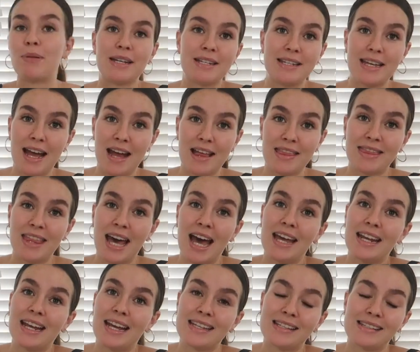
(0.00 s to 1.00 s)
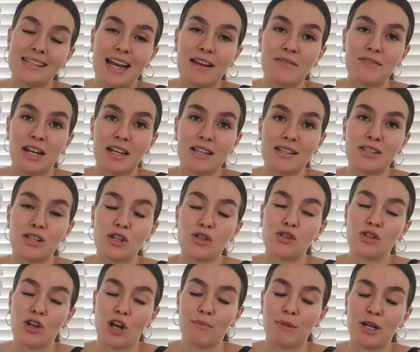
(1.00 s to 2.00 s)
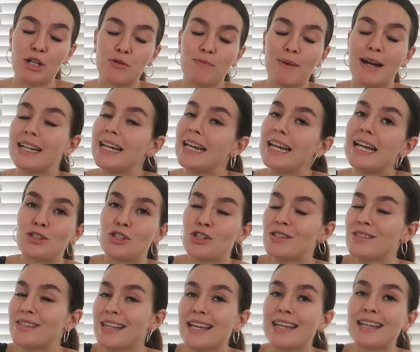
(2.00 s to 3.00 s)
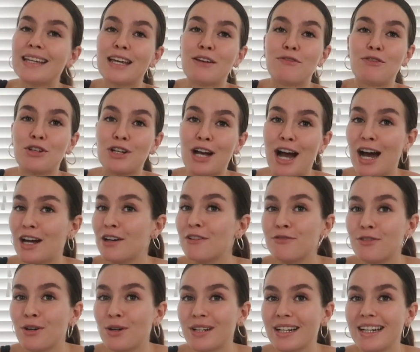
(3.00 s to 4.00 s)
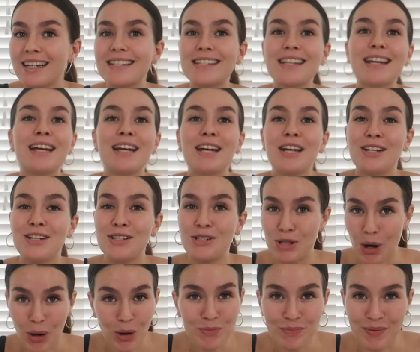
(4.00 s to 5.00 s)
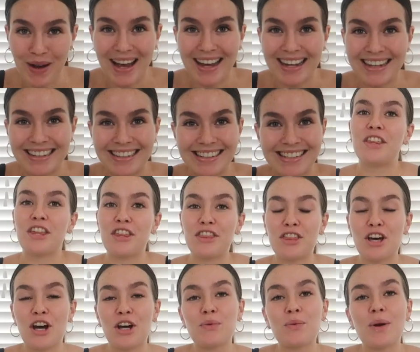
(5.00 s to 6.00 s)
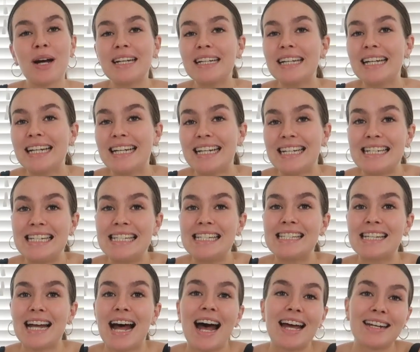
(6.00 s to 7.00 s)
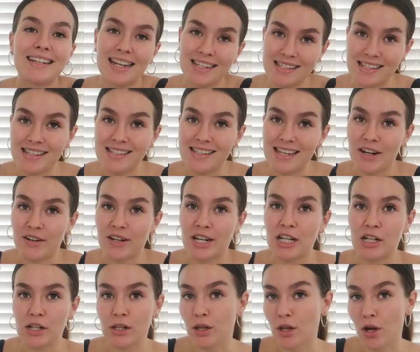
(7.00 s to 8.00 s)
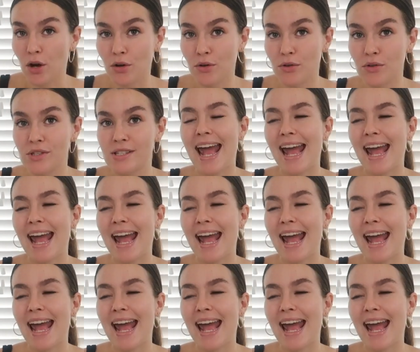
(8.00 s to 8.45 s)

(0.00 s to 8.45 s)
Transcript: But yeah, that has saved us so much money. Just think, if you can't afford it, don't buy it. The third one is unnecessary clothes.